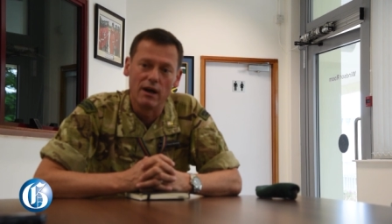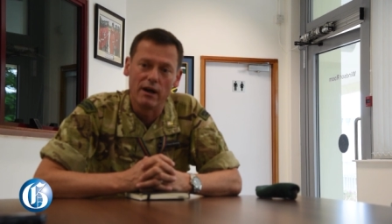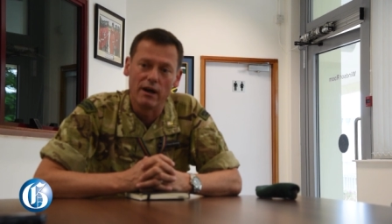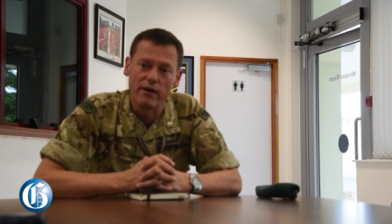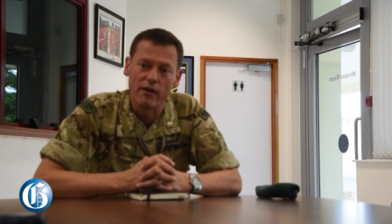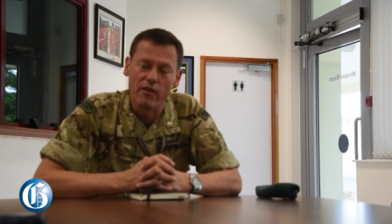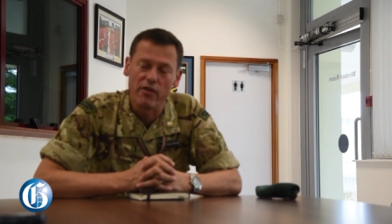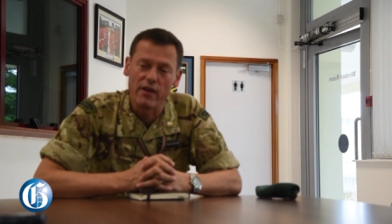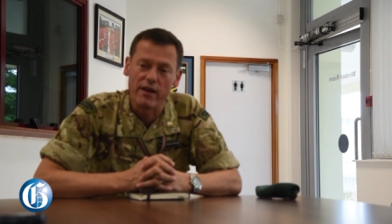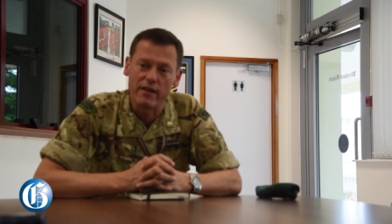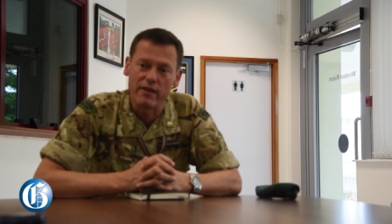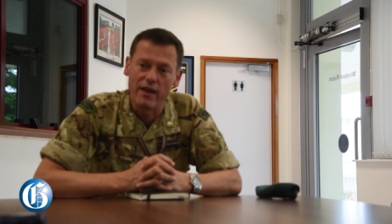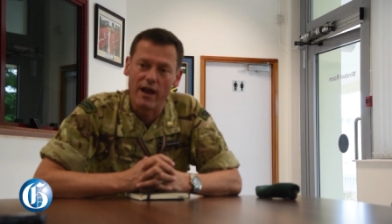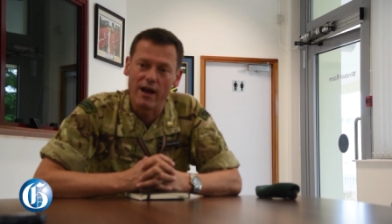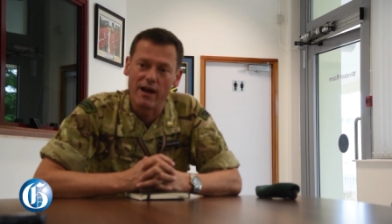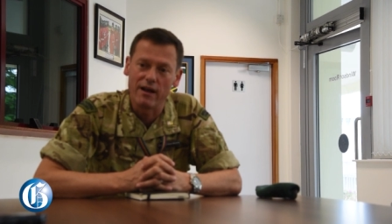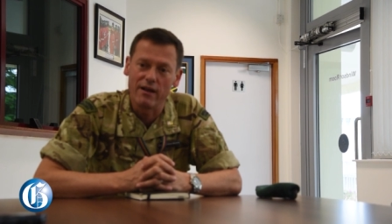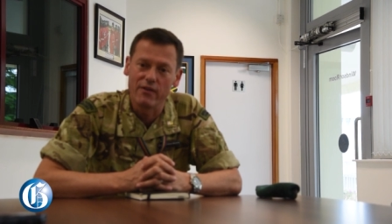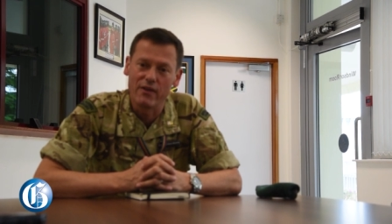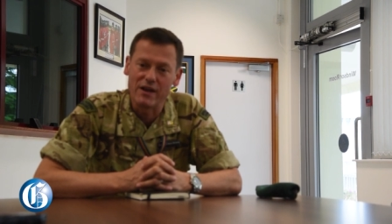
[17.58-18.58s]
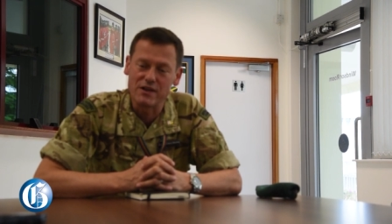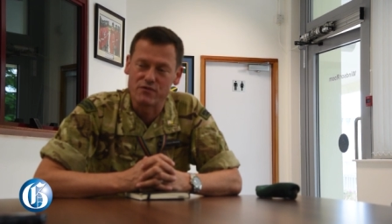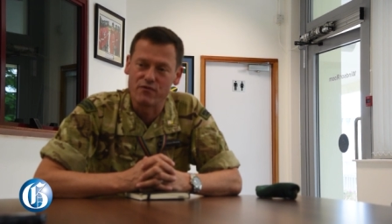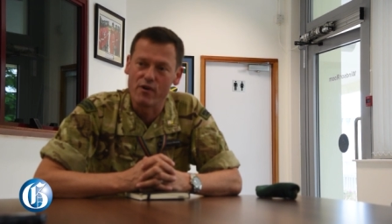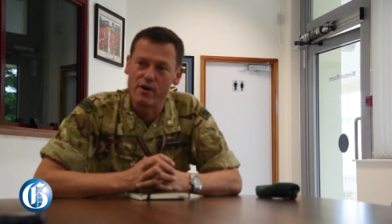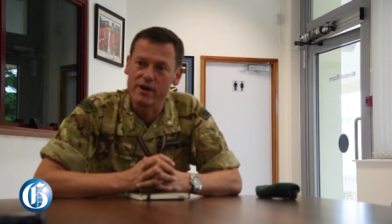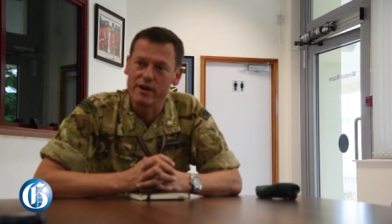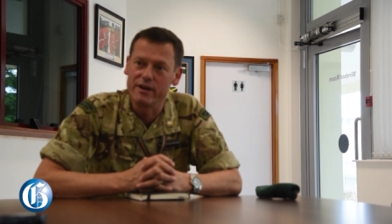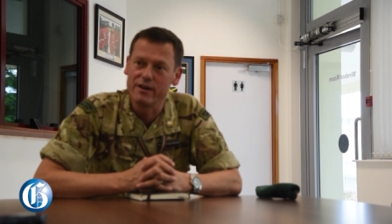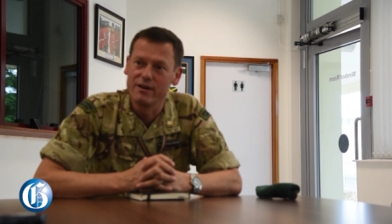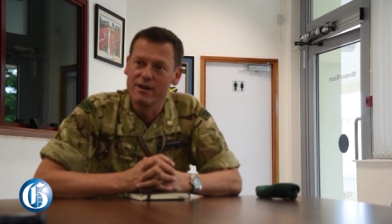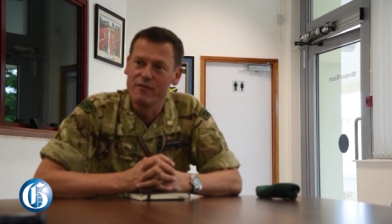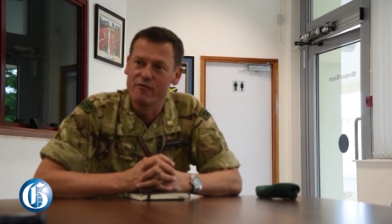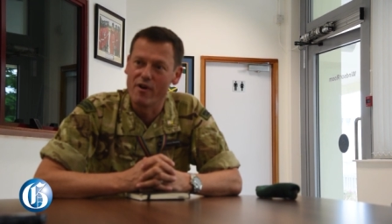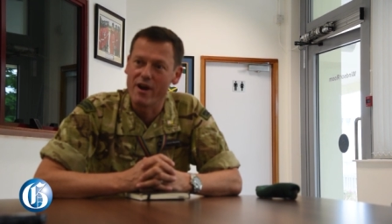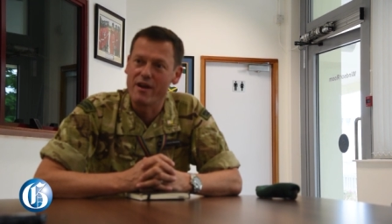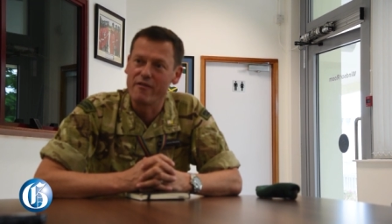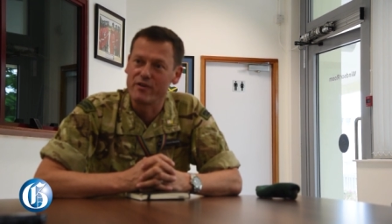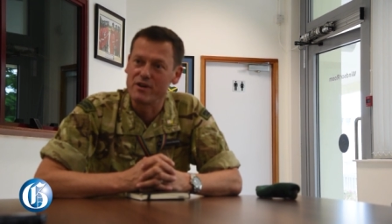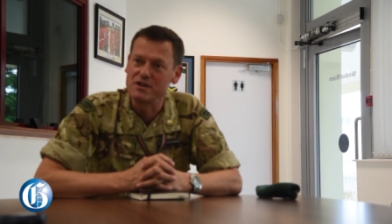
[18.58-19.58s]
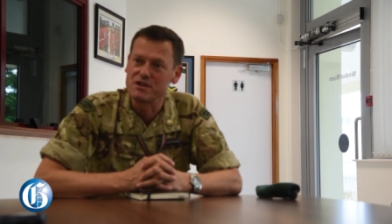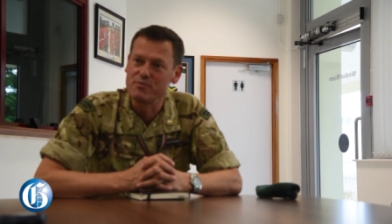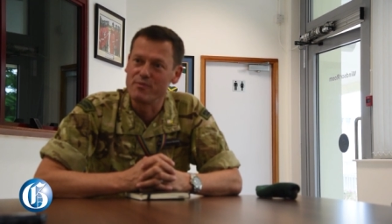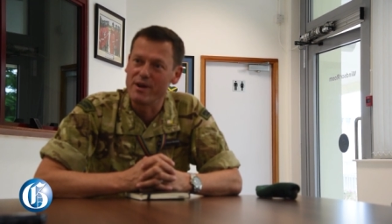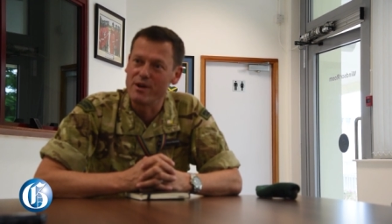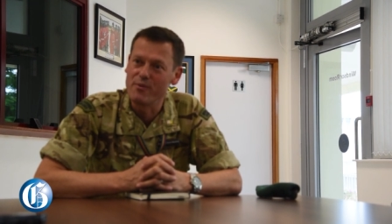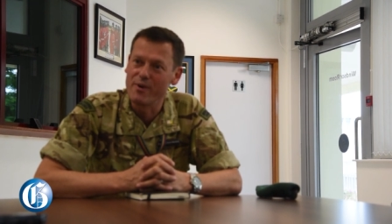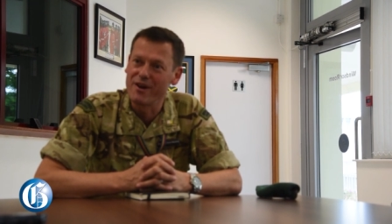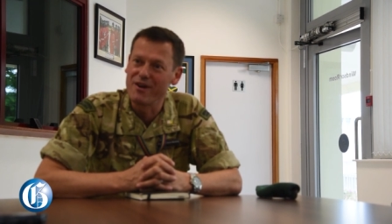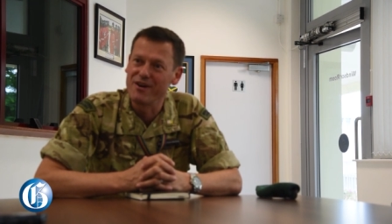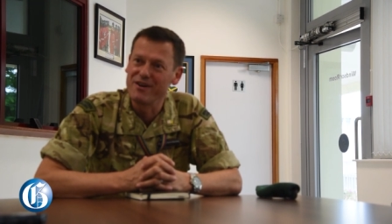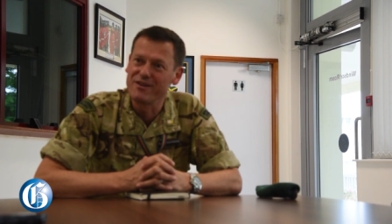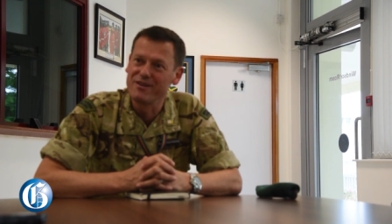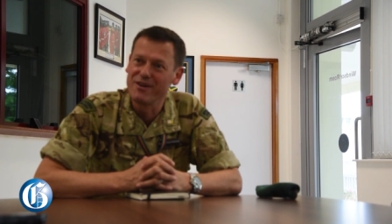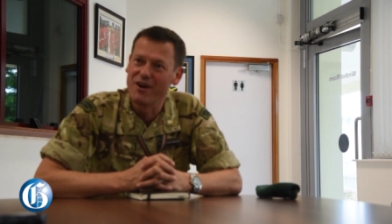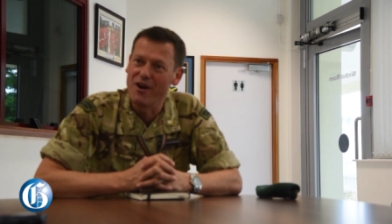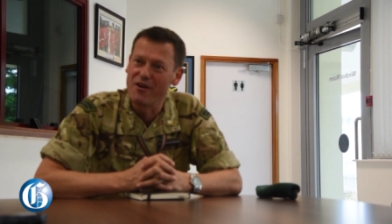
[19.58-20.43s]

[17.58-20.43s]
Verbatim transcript: And I think that that's very, very evident to me when I,